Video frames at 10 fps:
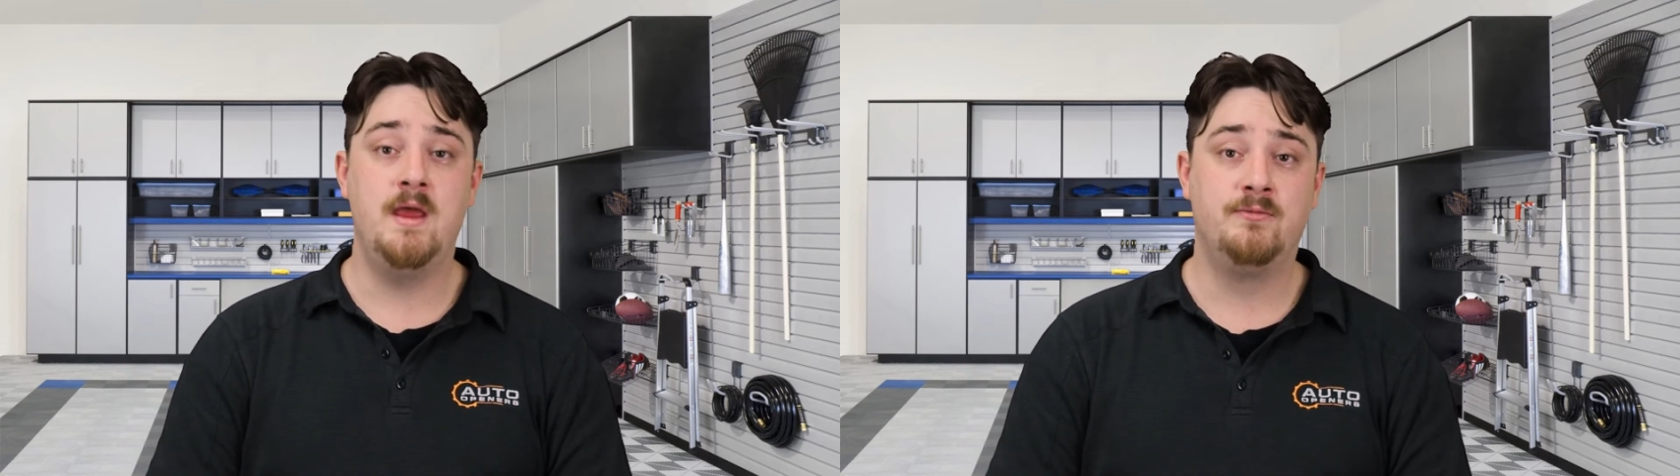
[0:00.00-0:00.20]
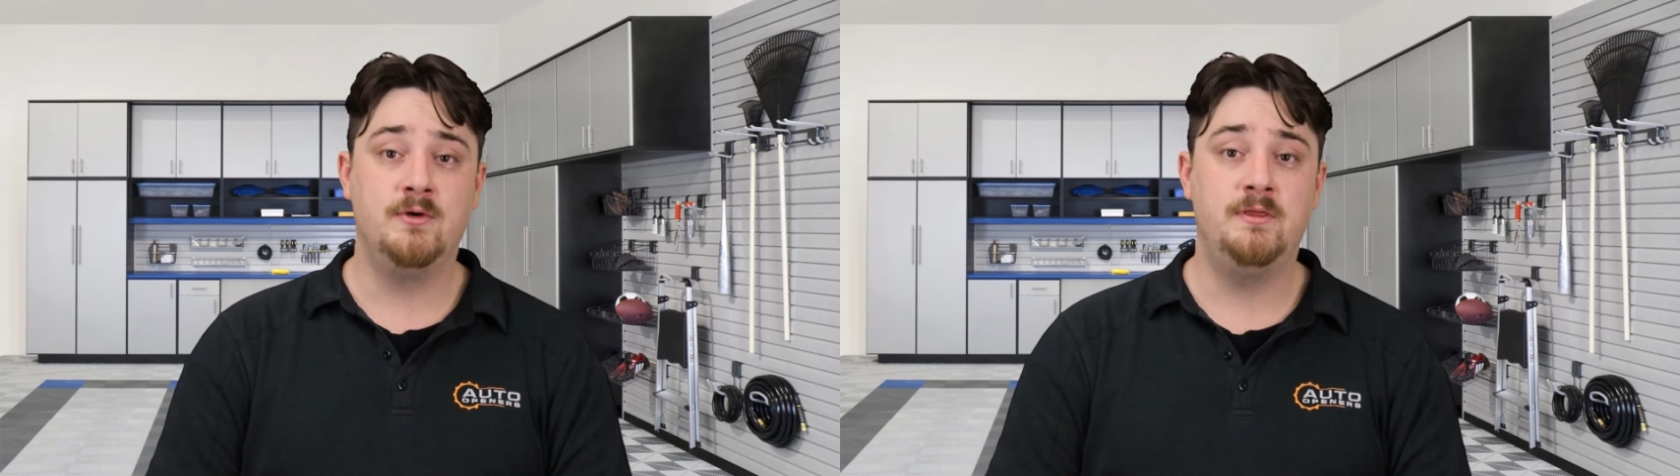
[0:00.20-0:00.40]

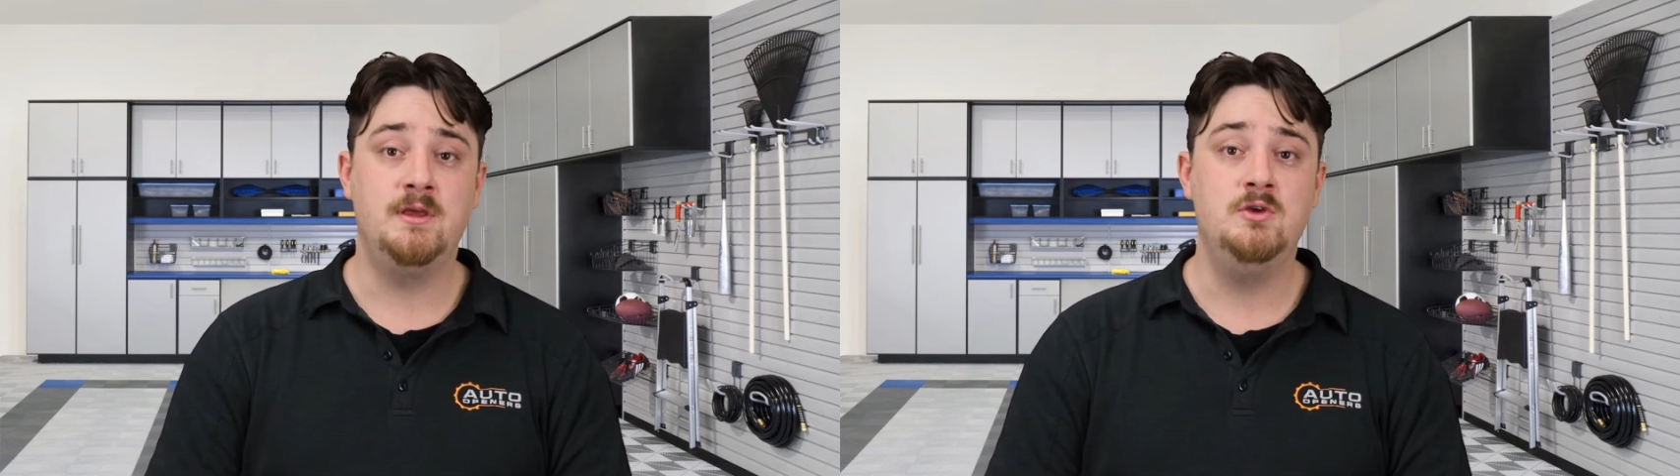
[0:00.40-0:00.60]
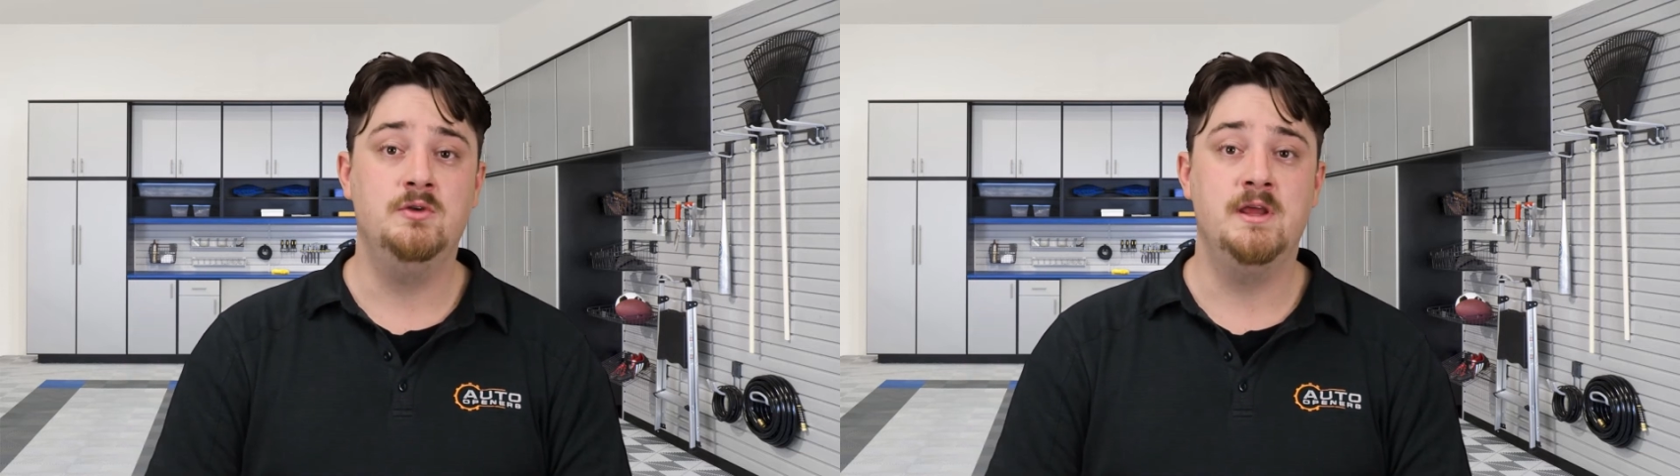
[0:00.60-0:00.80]

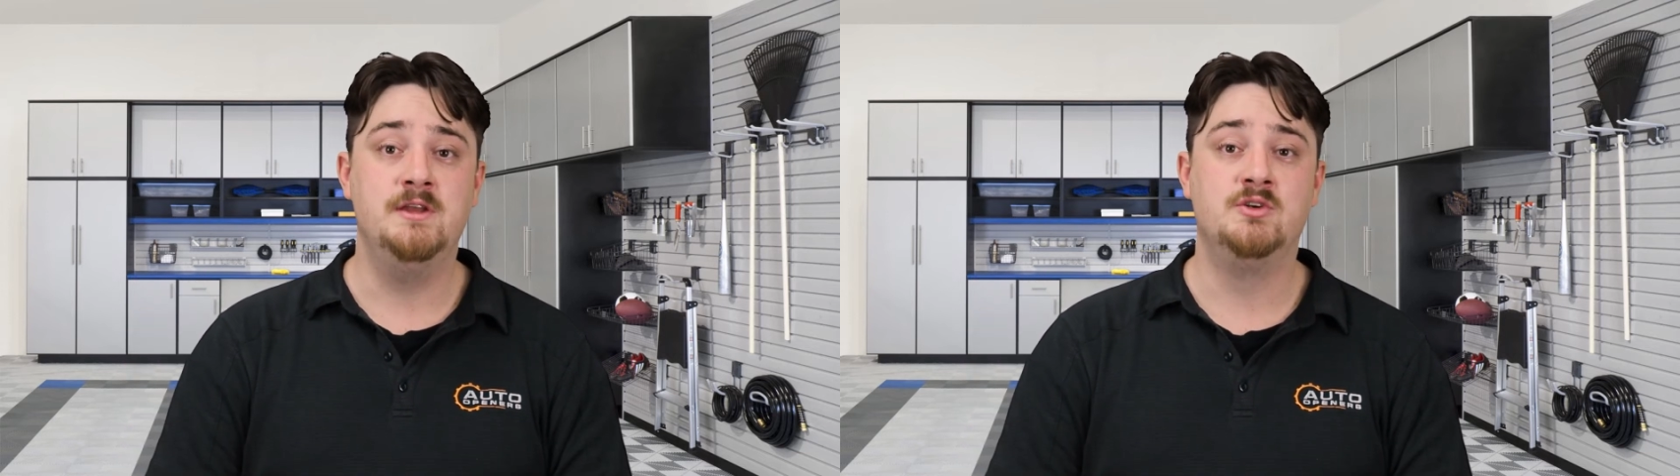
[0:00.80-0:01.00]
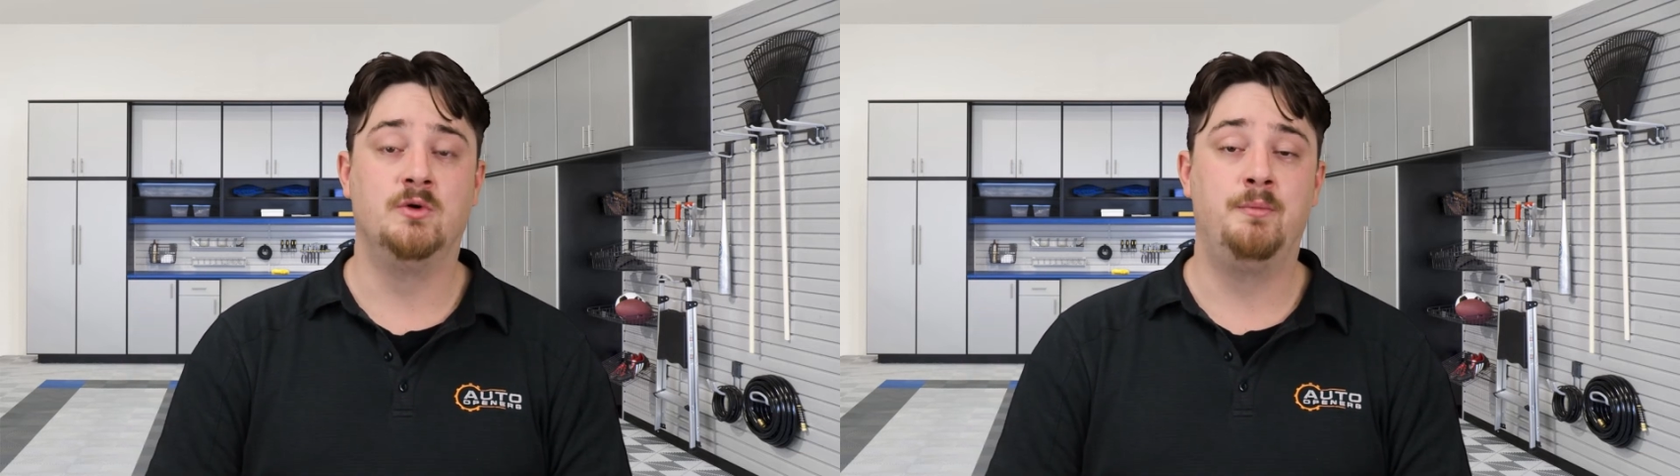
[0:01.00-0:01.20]
everything you
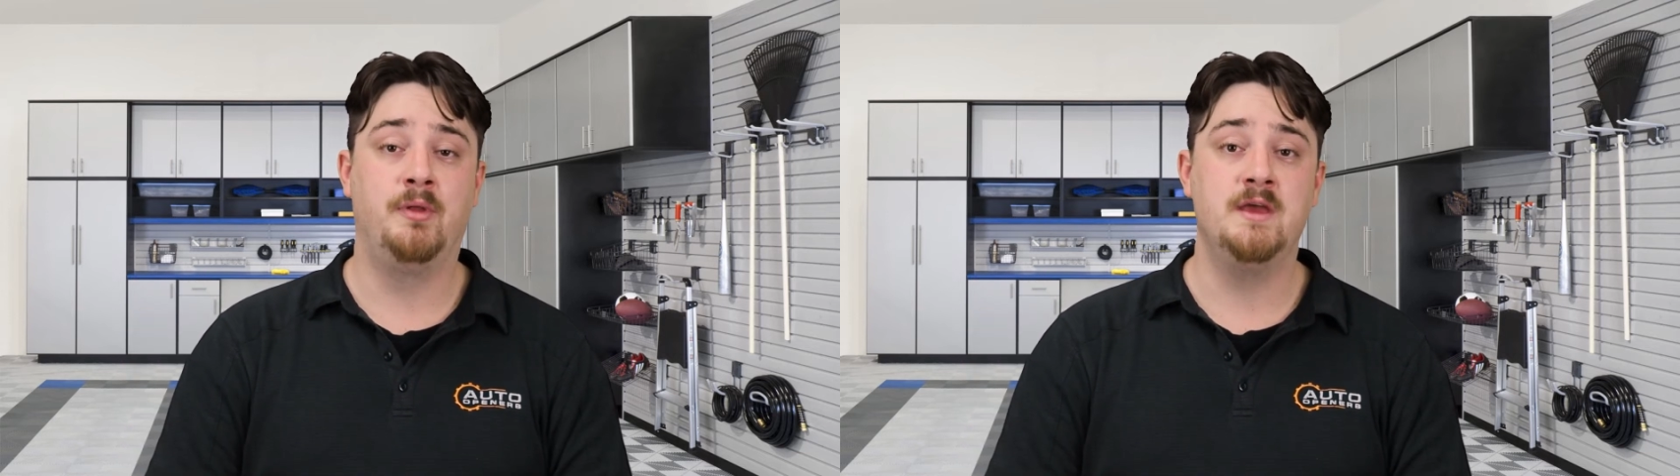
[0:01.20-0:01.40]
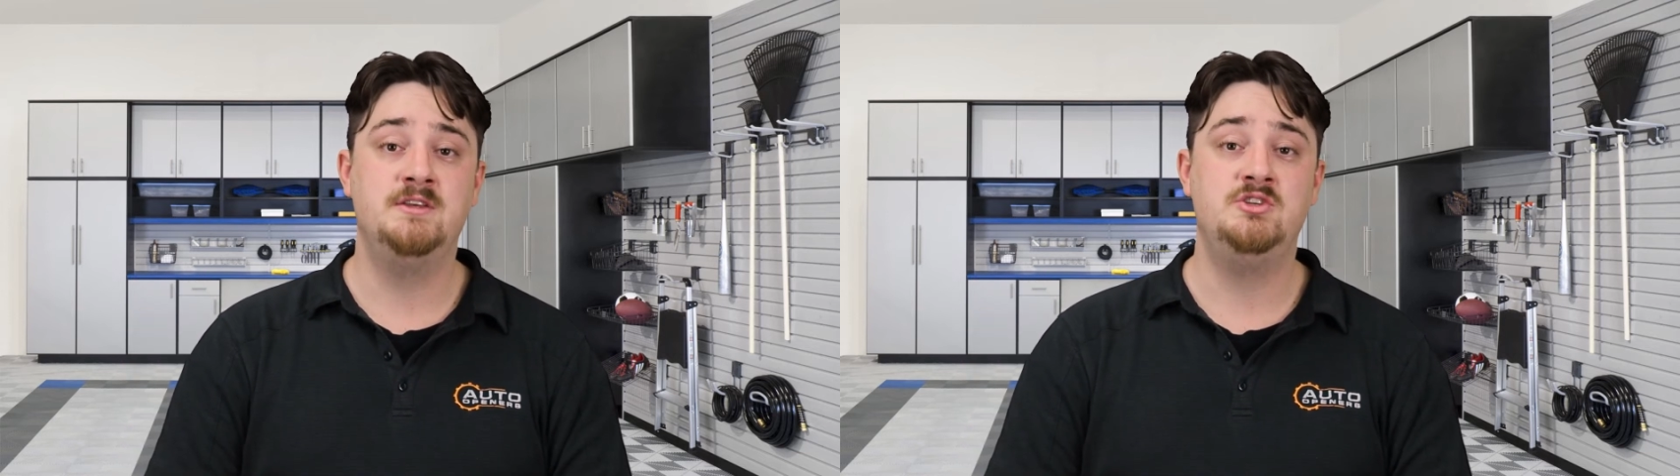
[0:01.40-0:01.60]
need to
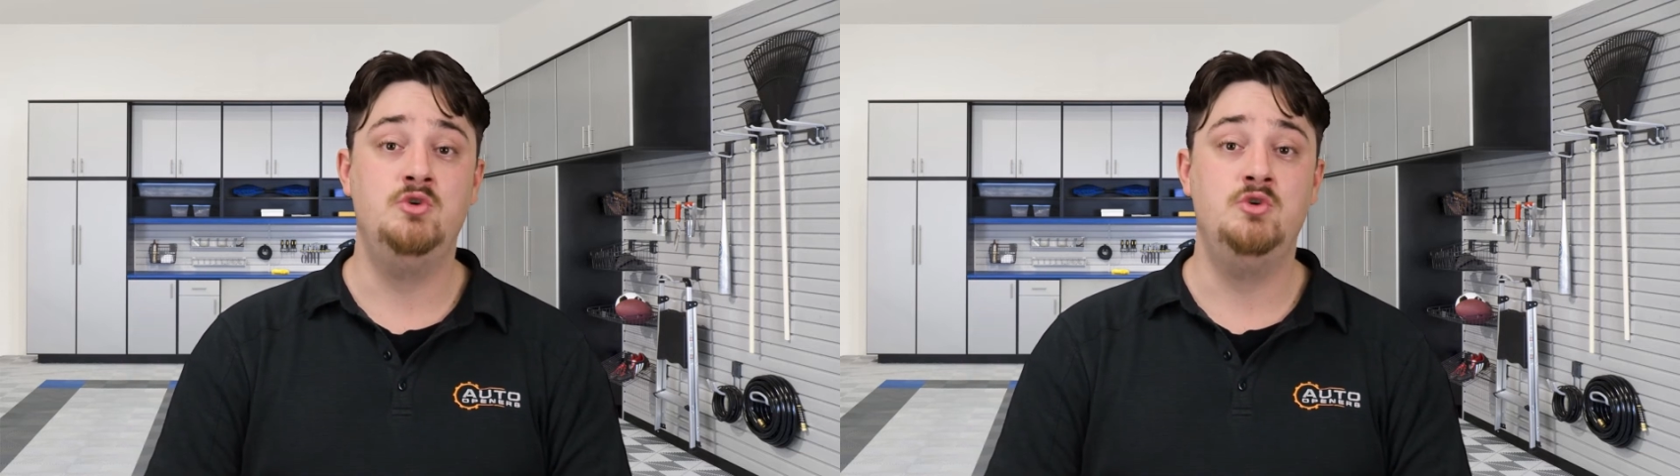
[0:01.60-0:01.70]
replace